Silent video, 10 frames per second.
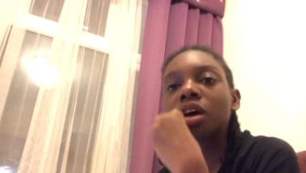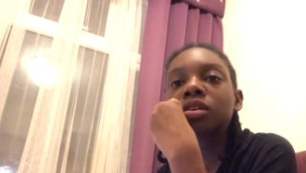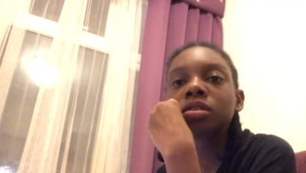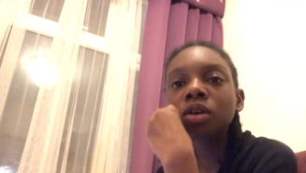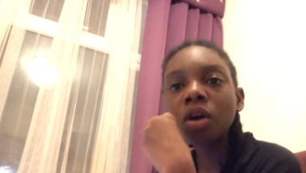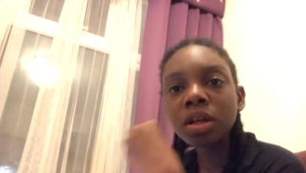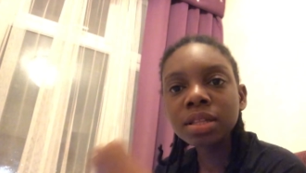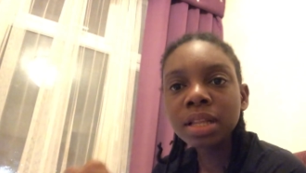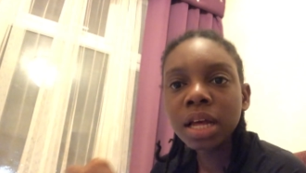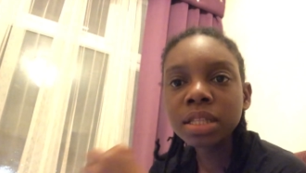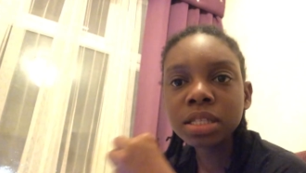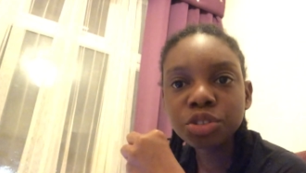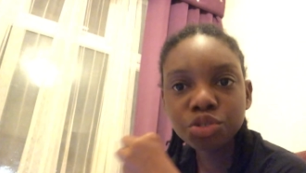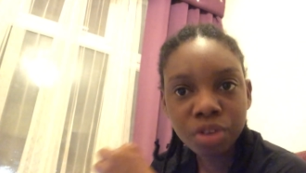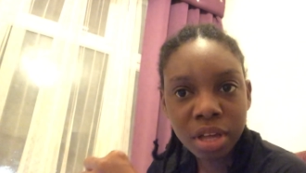Scotland's
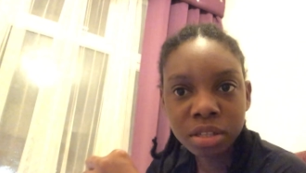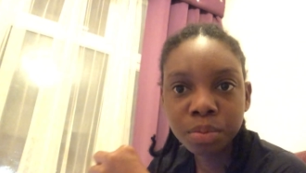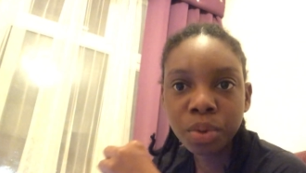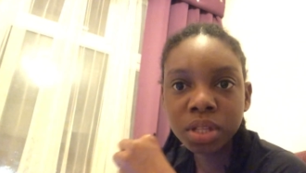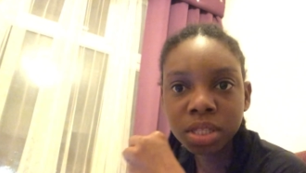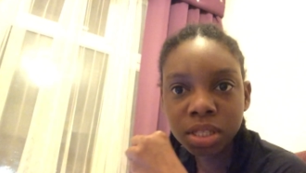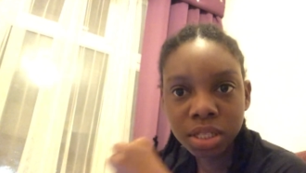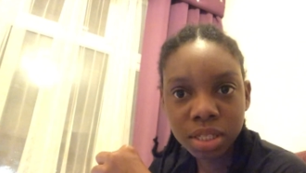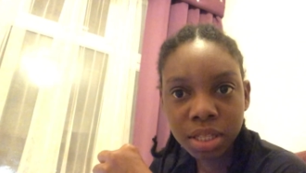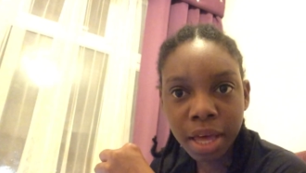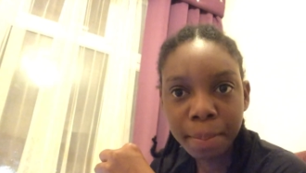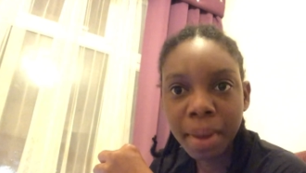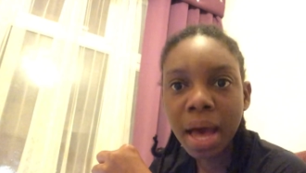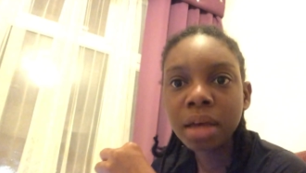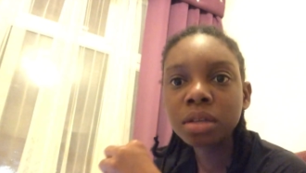transport system
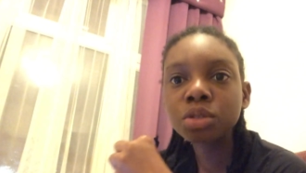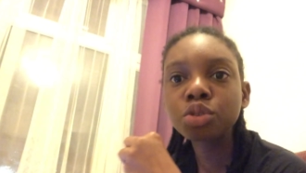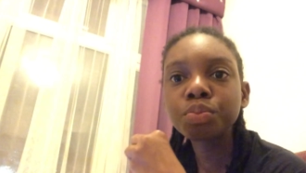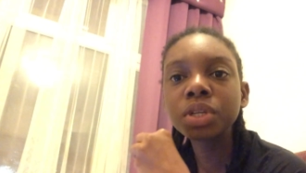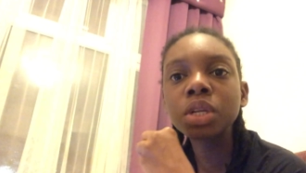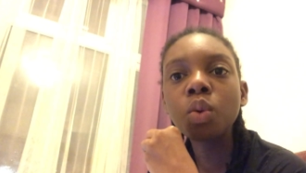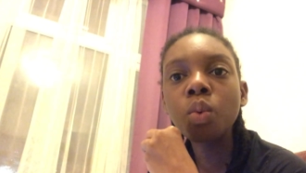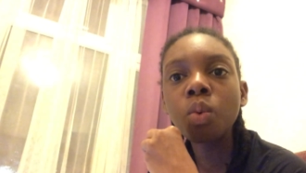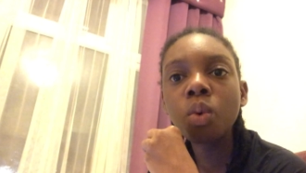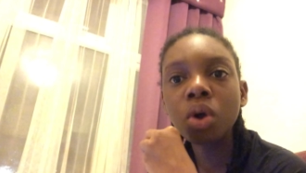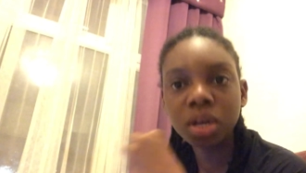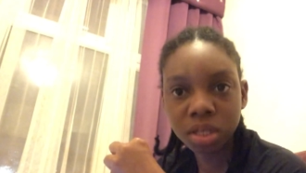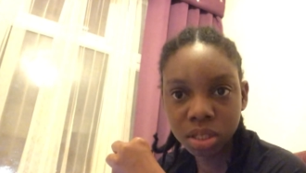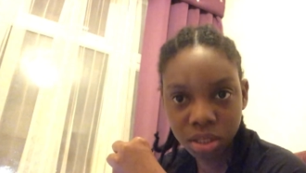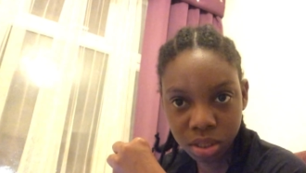has to be the
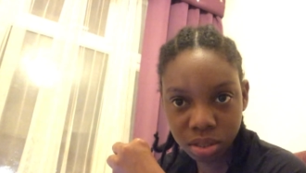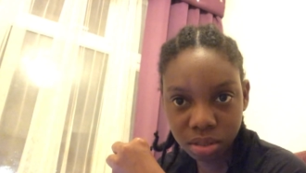worst.